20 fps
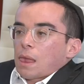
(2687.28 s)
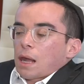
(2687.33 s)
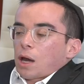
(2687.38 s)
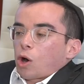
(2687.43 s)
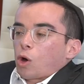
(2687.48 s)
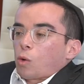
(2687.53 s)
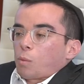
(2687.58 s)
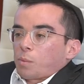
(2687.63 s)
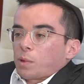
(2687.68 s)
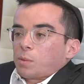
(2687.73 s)

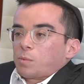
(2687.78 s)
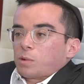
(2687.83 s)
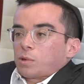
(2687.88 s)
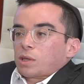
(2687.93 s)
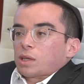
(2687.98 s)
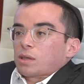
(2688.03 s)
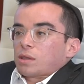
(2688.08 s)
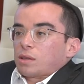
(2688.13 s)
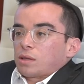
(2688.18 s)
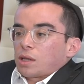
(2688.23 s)
hope people
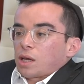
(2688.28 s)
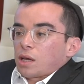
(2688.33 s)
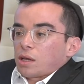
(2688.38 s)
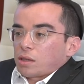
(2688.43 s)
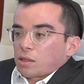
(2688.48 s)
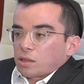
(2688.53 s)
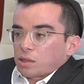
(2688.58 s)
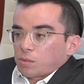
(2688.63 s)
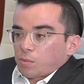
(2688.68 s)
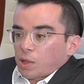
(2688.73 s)
can
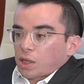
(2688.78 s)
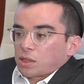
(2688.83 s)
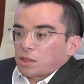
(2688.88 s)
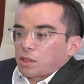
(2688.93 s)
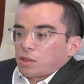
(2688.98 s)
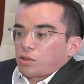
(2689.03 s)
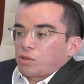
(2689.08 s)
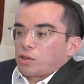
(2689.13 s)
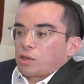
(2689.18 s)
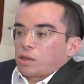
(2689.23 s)
take this
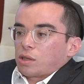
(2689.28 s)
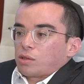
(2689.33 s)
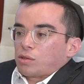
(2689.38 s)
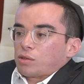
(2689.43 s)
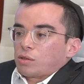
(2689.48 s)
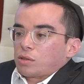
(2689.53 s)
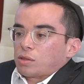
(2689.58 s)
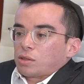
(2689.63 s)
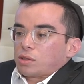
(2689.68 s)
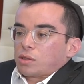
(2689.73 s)
message and
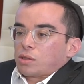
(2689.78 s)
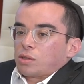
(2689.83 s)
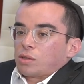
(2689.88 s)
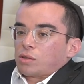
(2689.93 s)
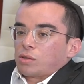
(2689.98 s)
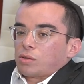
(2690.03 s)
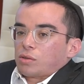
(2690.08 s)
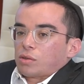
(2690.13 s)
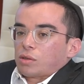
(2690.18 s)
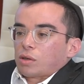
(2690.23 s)
just
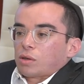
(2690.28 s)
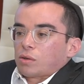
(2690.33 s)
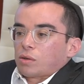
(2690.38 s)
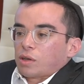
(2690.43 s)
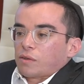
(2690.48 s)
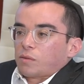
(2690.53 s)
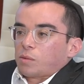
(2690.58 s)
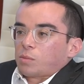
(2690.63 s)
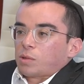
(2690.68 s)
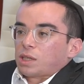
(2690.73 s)
see,
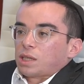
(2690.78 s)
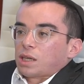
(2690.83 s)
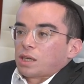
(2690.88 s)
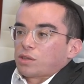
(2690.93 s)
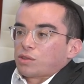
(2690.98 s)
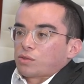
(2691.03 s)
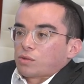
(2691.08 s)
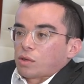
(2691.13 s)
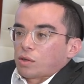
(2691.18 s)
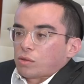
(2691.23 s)
everybody
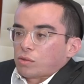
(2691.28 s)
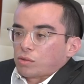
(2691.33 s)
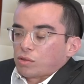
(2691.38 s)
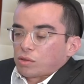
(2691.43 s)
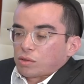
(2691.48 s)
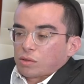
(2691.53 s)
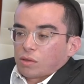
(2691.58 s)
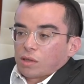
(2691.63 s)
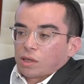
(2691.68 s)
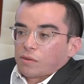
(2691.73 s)
has struggles
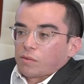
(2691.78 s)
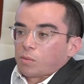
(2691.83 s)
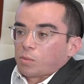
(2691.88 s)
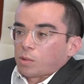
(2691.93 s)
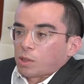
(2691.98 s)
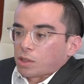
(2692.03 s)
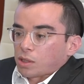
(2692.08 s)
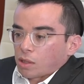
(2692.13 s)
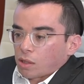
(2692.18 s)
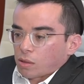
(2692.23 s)
just like
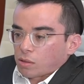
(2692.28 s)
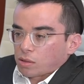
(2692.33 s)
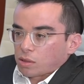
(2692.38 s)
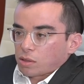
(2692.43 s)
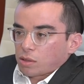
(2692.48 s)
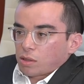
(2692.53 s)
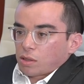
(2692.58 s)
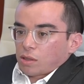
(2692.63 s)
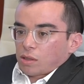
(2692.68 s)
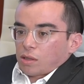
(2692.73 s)
everybody else,
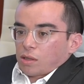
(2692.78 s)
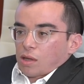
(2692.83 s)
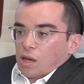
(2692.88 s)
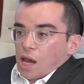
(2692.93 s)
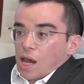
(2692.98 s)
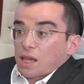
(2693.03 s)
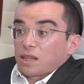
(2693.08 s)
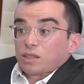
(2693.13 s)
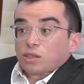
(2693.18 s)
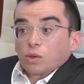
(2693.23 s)

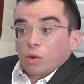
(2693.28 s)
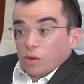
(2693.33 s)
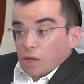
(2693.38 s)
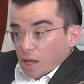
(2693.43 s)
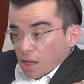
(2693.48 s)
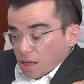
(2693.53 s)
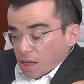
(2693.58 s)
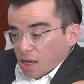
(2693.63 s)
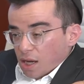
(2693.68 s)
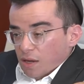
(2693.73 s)
and it's
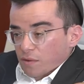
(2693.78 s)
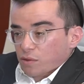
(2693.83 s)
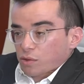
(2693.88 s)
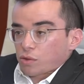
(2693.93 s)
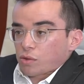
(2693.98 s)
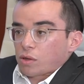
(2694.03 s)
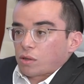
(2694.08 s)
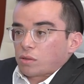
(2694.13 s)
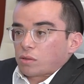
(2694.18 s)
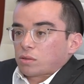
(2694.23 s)
okay to have
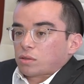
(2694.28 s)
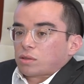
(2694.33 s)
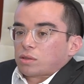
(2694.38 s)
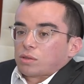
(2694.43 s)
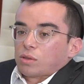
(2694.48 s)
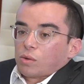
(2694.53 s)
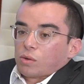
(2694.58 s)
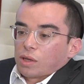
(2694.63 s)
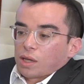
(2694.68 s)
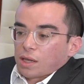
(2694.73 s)
struggles.
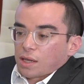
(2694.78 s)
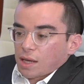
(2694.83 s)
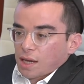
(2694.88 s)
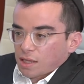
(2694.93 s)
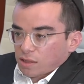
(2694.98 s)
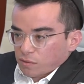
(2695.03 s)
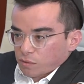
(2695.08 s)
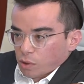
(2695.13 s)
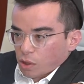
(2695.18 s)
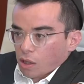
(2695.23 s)
It's okay to
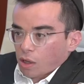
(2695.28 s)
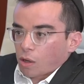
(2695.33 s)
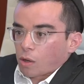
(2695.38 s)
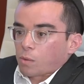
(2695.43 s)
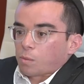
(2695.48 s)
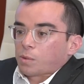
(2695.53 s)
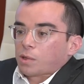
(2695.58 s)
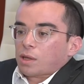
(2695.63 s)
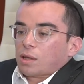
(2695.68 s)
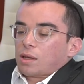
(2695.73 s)
ask for
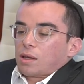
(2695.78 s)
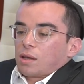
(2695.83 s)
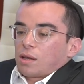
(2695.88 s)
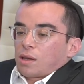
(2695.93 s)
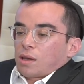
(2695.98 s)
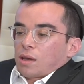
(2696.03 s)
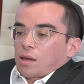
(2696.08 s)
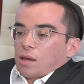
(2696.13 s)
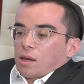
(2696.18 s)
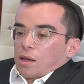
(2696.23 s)
help,
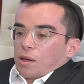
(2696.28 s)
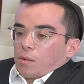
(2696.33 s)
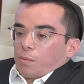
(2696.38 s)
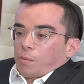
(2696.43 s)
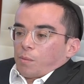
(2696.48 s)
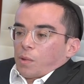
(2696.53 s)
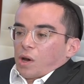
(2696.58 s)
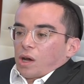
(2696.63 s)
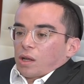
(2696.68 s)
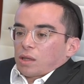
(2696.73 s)

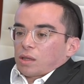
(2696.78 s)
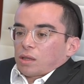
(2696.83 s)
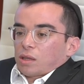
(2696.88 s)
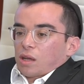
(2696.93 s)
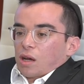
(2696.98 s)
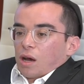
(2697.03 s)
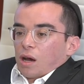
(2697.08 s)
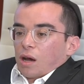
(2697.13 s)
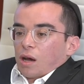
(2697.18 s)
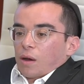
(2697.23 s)
but
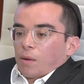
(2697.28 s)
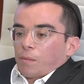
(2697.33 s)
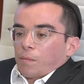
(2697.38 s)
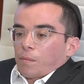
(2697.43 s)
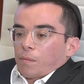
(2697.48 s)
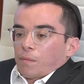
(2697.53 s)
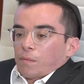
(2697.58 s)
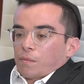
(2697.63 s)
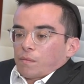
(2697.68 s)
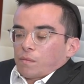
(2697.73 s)

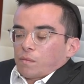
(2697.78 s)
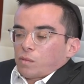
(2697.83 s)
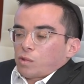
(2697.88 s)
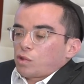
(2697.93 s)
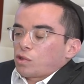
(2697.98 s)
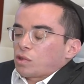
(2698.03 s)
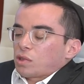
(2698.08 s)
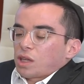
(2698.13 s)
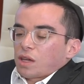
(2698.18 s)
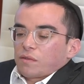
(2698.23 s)

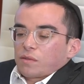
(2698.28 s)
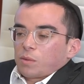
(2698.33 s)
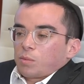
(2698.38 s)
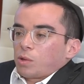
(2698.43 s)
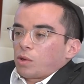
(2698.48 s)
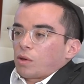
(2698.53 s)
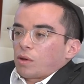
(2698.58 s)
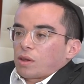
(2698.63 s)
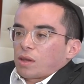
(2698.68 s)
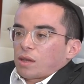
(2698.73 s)
you just have to
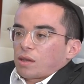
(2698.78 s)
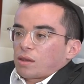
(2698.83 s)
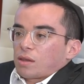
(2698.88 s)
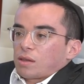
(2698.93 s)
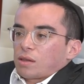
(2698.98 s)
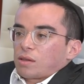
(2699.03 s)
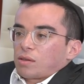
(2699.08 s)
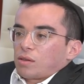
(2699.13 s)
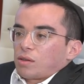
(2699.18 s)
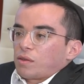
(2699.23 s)
be
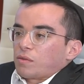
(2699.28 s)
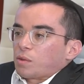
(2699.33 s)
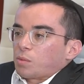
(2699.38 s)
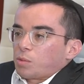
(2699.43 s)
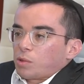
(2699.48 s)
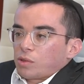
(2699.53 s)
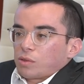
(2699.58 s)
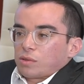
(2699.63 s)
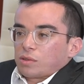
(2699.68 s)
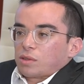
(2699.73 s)
authentic. You have to
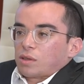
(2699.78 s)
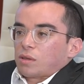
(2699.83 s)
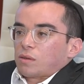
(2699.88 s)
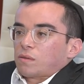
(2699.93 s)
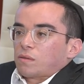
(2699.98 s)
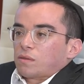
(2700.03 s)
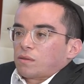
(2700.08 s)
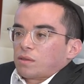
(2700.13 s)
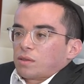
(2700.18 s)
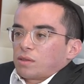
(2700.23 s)
be
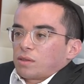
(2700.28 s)
yourself.